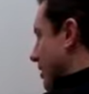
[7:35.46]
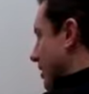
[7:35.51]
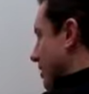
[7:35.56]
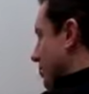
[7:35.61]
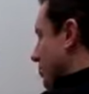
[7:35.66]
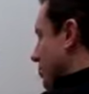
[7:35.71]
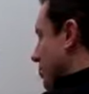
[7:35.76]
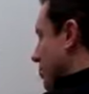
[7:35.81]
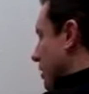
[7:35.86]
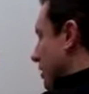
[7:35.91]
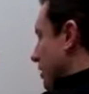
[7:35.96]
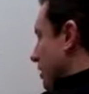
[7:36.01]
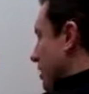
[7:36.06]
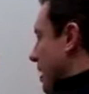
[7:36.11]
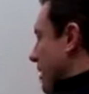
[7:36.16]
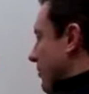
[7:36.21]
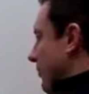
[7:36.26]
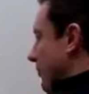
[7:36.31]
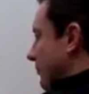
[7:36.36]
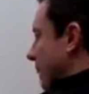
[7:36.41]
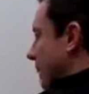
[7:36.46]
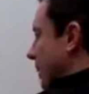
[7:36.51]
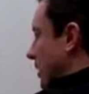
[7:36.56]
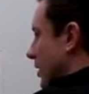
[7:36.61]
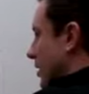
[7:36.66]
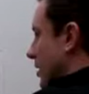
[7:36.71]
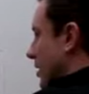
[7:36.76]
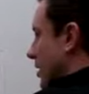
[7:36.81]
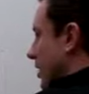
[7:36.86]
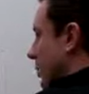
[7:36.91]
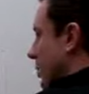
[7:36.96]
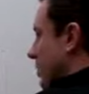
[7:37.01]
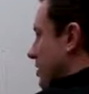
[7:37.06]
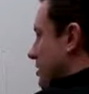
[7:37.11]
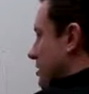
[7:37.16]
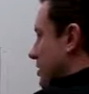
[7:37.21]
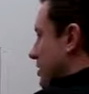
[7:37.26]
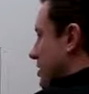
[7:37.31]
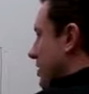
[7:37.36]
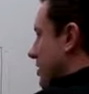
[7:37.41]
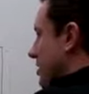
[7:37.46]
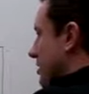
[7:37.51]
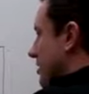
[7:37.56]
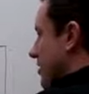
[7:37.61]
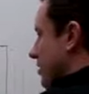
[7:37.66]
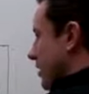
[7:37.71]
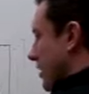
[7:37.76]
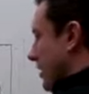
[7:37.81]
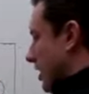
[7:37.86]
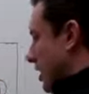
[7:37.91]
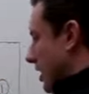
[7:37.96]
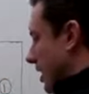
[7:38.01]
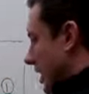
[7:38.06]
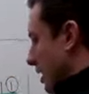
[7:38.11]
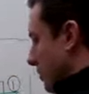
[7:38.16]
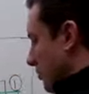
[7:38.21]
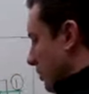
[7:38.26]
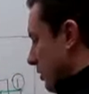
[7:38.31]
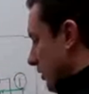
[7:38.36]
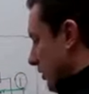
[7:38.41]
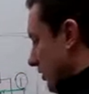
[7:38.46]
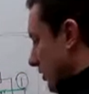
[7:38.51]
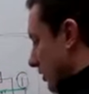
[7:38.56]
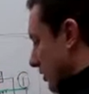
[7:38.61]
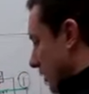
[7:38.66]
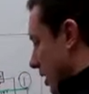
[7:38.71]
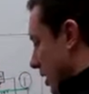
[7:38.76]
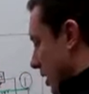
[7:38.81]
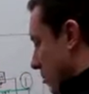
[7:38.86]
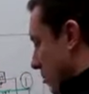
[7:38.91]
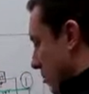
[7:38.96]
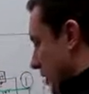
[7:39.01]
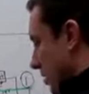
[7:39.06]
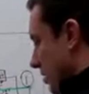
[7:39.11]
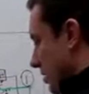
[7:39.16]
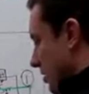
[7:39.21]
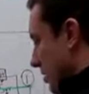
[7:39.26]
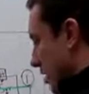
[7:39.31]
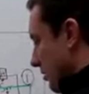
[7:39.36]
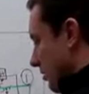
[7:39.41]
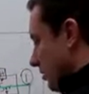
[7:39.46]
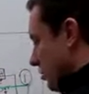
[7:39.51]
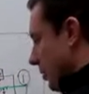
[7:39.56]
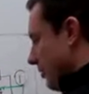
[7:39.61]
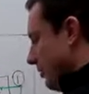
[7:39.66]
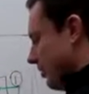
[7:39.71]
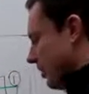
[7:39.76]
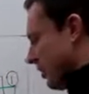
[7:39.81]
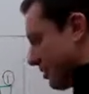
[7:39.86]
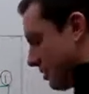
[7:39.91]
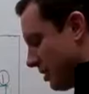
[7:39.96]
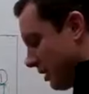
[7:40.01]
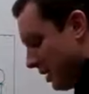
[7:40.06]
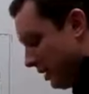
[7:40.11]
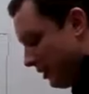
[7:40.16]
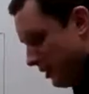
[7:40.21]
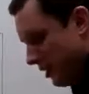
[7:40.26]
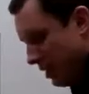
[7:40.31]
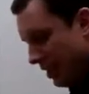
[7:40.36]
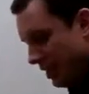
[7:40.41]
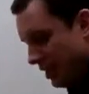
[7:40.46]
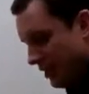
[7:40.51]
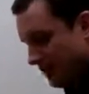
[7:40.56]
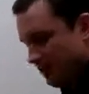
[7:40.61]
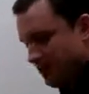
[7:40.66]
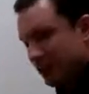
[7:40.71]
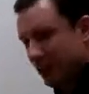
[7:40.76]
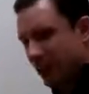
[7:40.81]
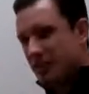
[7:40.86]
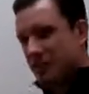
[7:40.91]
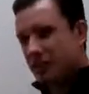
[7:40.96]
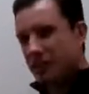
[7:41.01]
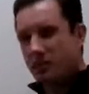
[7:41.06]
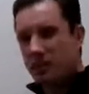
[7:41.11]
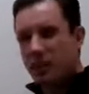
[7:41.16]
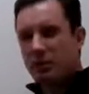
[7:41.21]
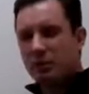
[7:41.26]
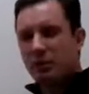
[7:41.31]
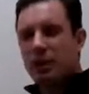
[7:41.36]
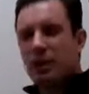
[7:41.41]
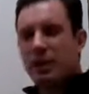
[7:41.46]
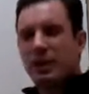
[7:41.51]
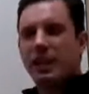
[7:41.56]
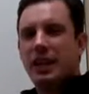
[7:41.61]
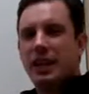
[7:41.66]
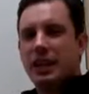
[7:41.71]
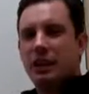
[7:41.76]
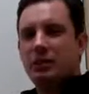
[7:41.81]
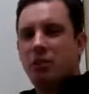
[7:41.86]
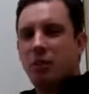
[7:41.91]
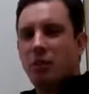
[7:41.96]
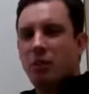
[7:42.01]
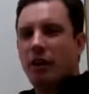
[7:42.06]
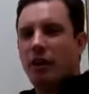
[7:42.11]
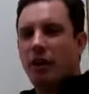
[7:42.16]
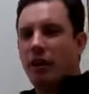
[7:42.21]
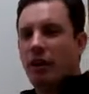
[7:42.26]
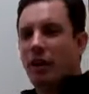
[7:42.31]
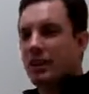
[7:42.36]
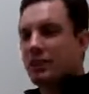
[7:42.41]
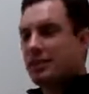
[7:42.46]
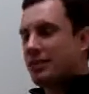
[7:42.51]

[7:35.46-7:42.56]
mobility, coexistence, and moving from hardware to software for our security as three really key important things.